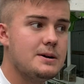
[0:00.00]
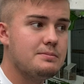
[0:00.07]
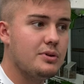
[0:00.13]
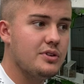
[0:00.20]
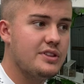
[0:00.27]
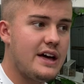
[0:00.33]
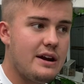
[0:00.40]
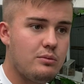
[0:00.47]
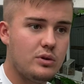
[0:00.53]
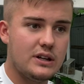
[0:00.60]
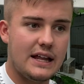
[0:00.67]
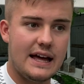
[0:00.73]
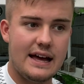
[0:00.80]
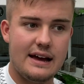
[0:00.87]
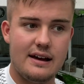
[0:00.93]
But then we'll
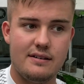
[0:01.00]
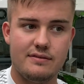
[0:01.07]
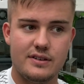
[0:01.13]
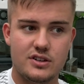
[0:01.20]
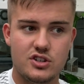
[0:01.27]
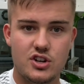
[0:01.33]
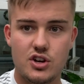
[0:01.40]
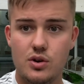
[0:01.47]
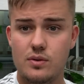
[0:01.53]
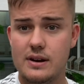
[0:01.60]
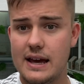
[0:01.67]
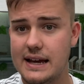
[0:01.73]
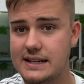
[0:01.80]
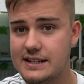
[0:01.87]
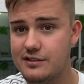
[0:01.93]
have 2
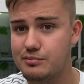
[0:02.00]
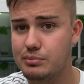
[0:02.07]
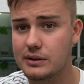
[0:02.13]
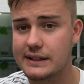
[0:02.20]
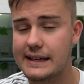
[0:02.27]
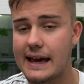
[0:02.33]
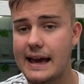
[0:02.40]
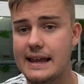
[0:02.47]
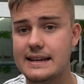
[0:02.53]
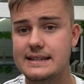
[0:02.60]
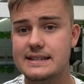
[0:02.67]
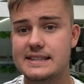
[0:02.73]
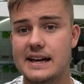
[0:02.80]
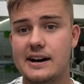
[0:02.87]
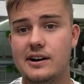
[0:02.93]
native bully
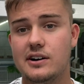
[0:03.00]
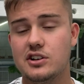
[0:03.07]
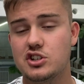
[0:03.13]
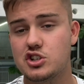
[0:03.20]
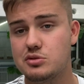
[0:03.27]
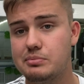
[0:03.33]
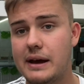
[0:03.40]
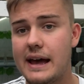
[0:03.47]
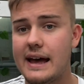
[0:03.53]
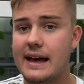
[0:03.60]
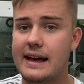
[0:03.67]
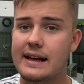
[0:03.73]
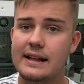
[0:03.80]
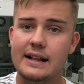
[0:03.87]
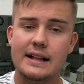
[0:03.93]
hens that are spare.